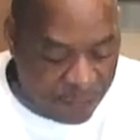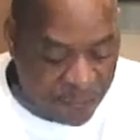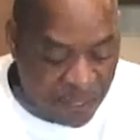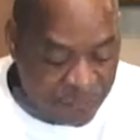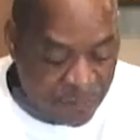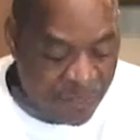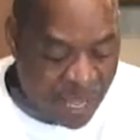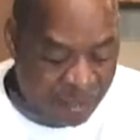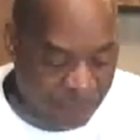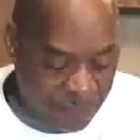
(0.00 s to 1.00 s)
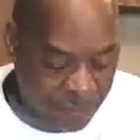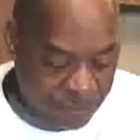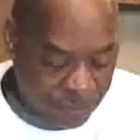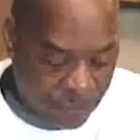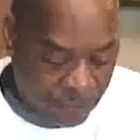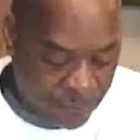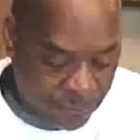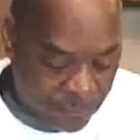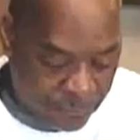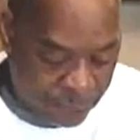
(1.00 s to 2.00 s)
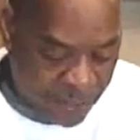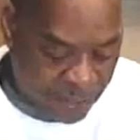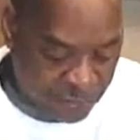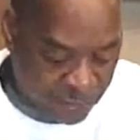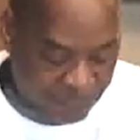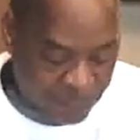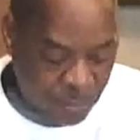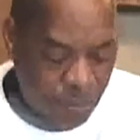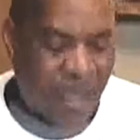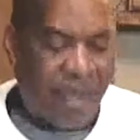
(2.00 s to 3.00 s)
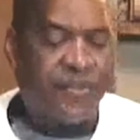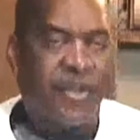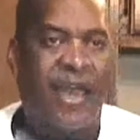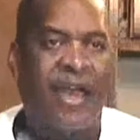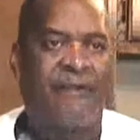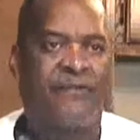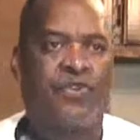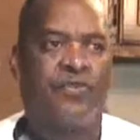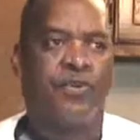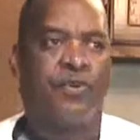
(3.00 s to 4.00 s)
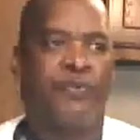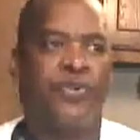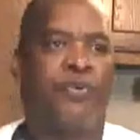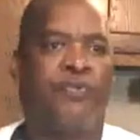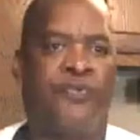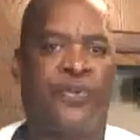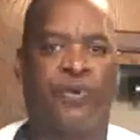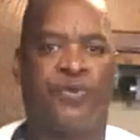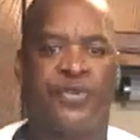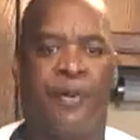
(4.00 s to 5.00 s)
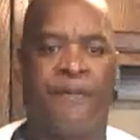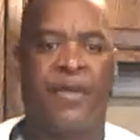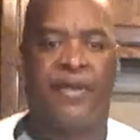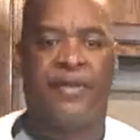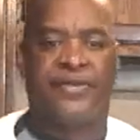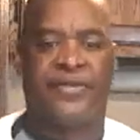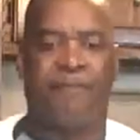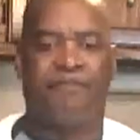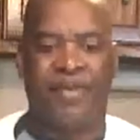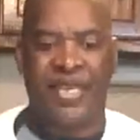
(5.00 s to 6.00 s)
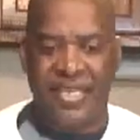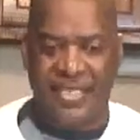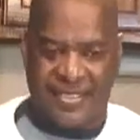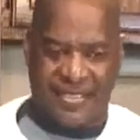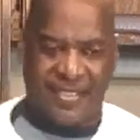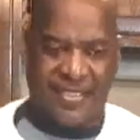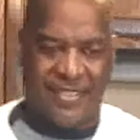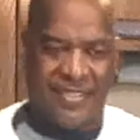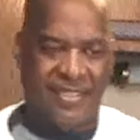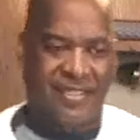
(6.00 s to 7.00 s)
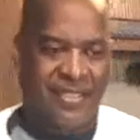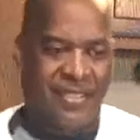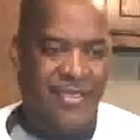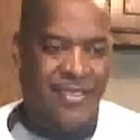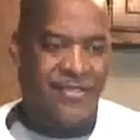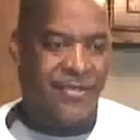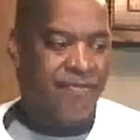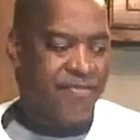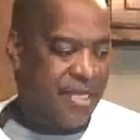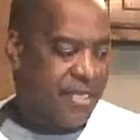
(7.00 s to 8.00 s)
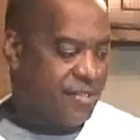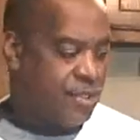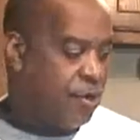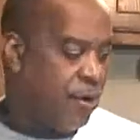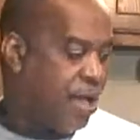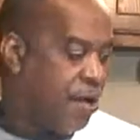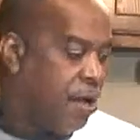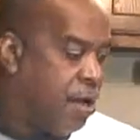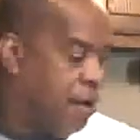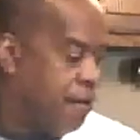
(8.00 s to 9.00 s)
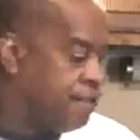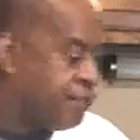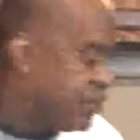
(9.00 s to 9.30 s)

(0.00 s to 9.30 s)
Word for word: things are not going to go in your direction. You have to have, you, you'll, you'll feel some, some peace, some peace. You know how um,